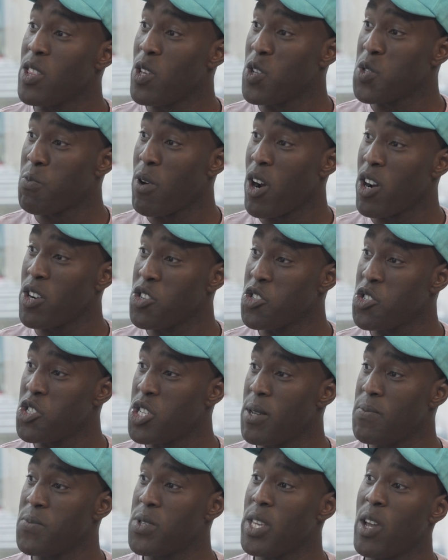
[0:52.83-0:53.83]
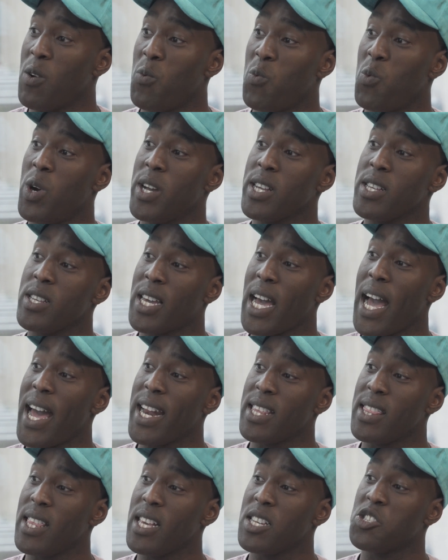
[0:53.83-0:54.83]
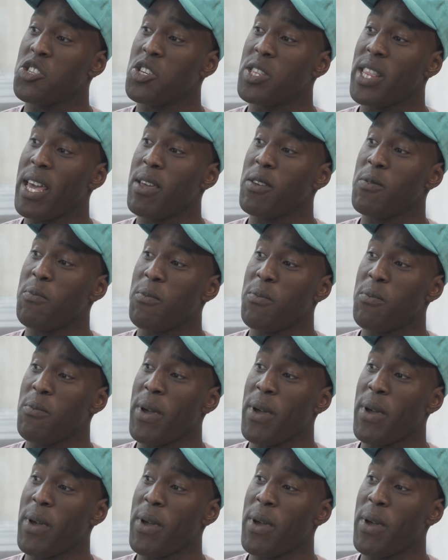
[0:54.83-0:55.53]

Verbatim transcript: those partnerships and what kind of things should they